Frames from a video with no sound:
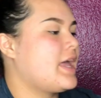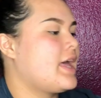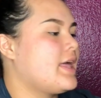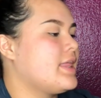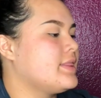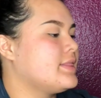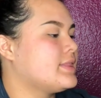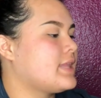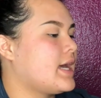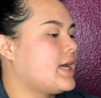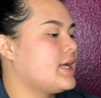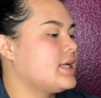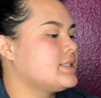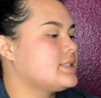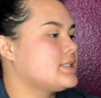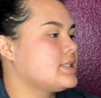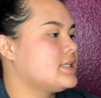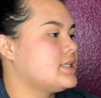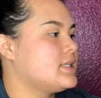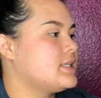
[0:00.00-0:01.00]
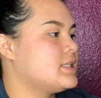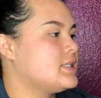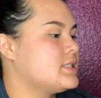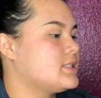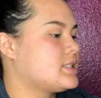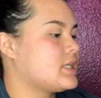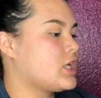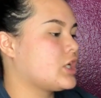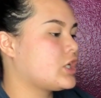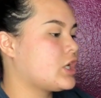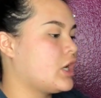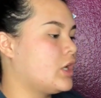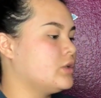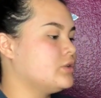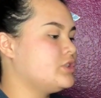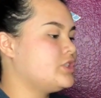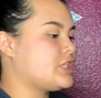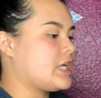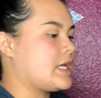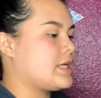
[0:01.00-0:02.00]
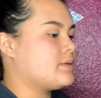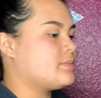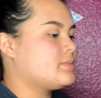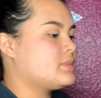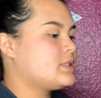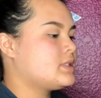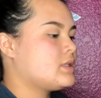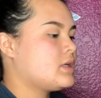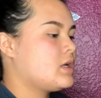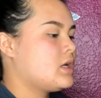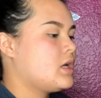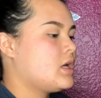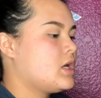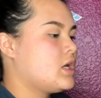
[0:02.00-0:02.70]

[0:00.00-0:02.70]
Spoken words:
And that is Code James.